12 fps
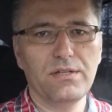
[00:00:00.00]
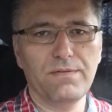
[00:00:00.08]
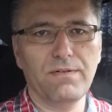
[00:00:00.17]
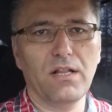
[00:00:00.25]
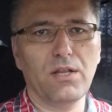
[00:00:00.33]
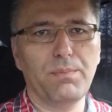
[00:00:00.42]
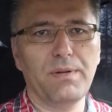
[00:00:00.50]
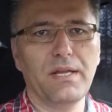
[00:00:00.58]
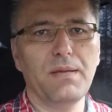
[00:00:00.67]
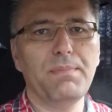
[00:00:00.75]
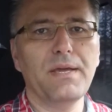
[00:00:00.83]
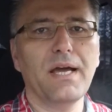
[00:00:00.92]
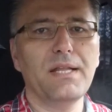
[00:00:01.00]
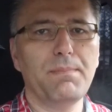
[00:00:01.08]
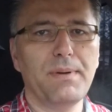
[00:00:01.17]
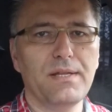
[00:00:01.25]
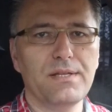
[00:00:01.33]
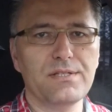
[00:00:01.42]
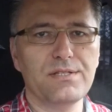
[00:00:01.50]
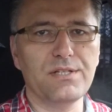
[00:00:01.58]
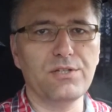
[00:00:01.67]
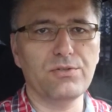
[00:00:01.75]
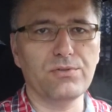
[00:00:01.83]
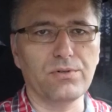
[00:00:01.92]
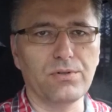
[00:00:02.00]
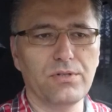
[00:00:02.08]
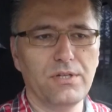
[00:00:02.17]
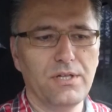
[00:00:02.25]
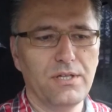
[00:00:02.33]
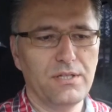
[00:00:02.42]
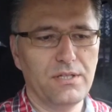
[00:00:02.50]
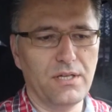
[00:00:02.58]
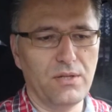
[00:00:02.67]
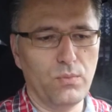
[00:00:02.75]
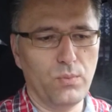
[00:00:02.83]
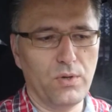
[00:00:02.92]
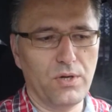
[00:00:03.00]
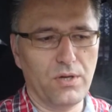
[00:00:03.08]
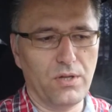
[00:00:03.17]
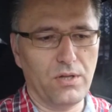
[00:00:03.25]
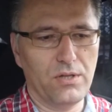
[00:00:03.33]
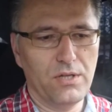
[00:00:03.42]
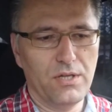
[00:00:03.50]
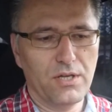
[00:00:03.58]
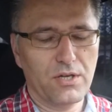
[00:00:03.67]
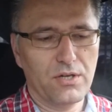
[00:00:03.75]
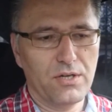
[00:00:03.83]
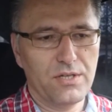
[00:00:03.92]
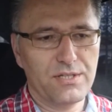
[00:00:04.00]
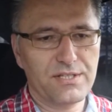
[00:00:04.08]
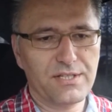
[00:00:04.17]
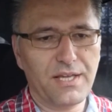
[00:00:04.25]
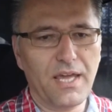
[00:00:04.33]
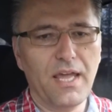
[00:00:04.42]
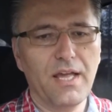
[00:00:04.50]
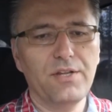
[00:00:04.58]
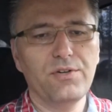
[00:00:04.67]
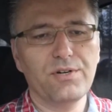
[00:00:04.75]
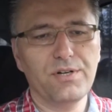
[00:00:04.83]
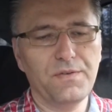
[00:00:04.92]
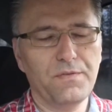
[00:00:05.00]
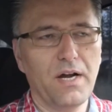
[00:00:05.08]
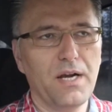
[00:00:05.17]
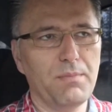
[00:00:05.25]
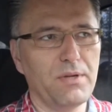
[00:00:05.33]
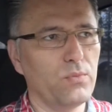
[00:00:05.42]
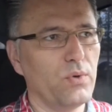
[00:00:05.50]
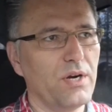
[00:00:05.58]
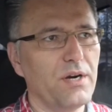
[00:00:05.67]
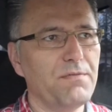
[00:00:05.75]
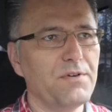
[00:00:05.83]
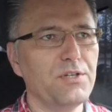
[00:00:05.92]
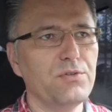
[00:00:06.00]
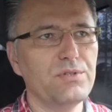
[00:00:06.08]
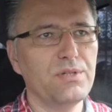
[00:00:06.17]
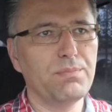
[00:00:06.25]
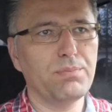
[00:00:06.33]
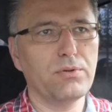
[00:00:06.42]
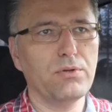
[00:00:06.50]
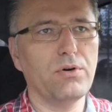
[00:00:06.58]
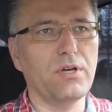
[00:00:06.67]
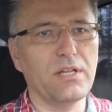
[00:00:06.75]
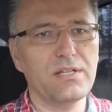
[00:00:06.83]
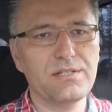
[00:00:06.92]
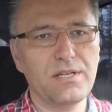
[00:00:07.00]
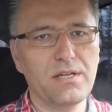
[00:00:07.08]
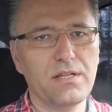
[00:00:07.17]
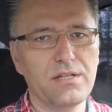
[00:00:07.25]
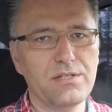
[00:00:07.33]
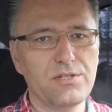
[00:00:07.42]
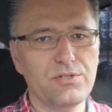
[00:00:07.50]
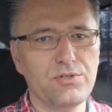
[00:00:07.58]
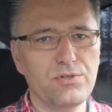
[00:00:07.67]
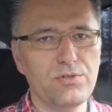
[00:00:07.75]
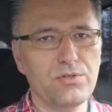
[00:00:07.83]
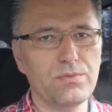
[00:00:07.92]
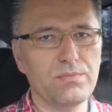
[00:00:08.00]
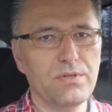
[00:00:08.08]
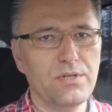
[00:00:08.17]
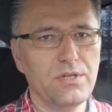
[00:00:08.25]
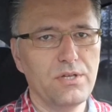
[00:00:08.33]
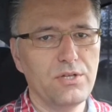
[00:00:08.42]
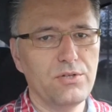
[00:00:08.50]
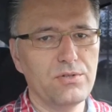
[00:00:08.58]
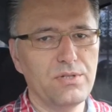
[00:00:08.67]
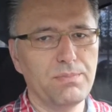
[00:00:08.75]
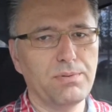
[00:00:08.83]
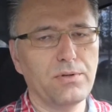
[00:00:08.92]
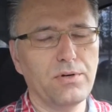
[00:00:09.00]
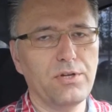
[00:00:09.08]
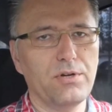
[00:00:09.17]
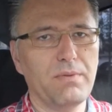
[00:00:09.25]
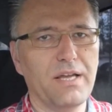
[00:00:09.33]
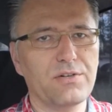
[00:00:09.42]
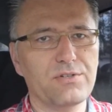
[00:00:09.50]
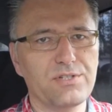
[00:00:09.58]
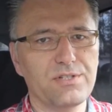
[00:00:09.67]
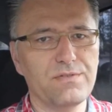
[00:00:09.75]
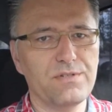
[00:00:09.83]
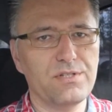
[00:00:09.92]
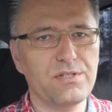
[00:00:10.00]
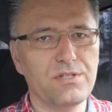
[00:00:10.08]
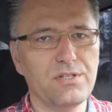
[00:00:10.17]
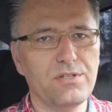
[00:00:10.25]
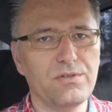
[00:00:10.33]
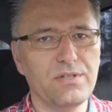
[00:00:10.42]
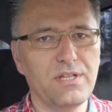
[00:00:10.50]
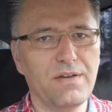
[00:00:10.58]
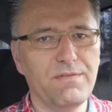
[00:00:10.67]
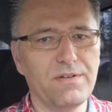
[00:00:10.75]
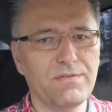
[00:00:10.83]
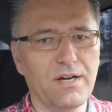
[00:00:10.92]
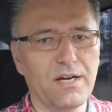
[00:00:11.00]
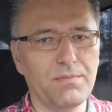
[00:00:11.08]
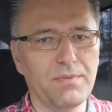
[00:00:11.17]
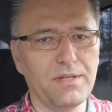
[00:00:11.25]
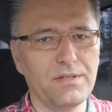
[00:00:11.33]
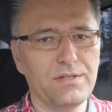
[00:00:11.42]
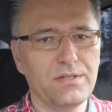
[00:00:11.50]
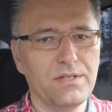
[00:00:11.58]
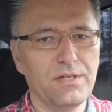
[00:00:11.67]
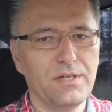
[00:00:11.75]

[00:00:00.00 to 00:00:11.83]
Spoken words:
develop an API dependency tool that will scan your environment wherever you deploy. Let's assume you deploy your microservices into a dev environment.